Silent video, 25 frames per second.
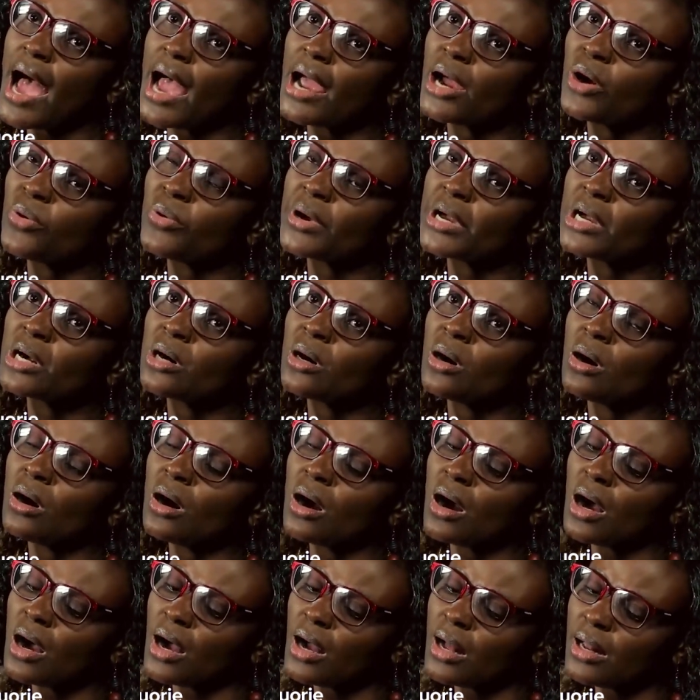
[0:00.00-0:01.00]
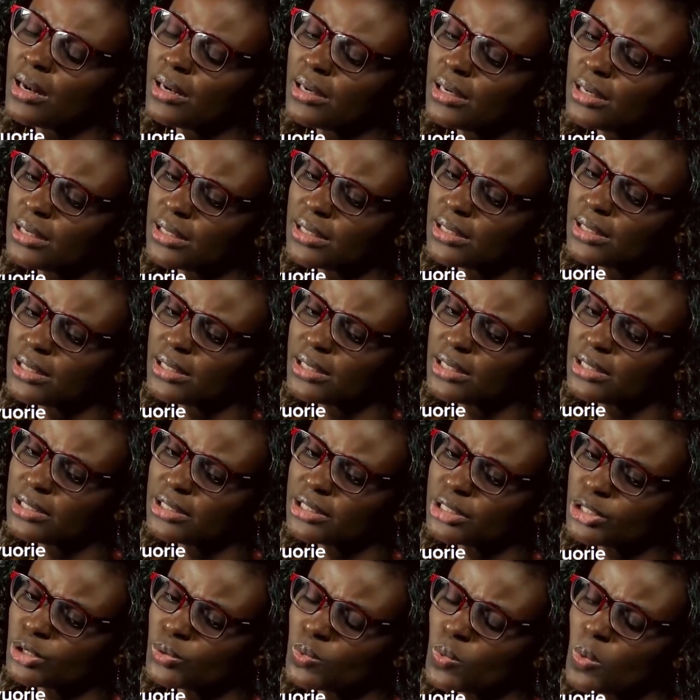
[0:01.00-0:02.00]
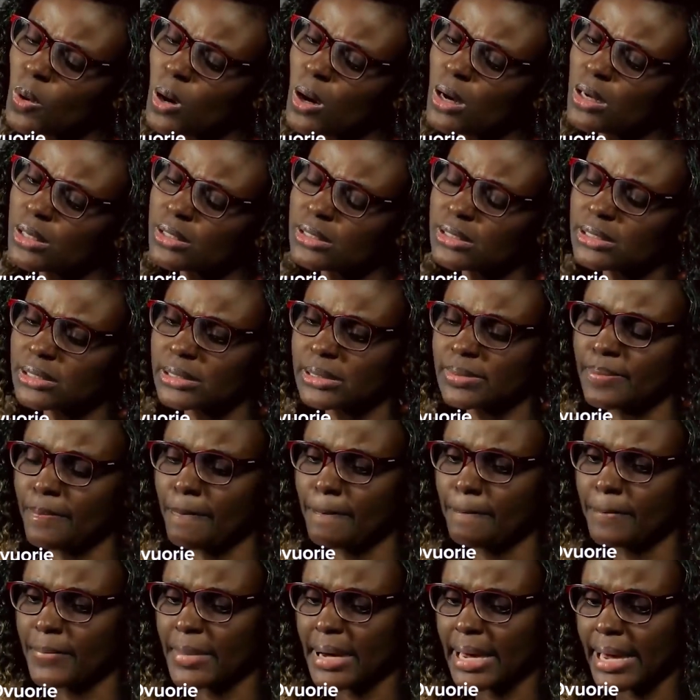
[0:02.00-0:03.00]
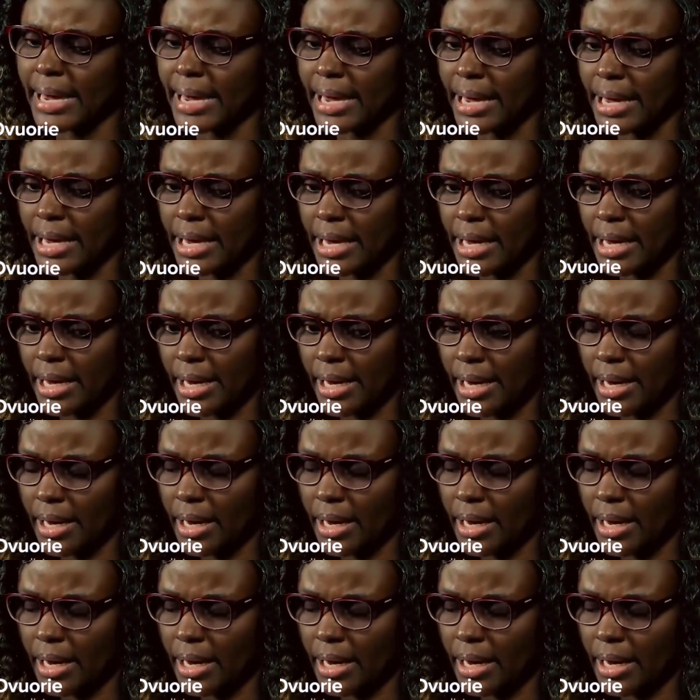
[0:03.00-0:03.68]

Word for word: I recall it was May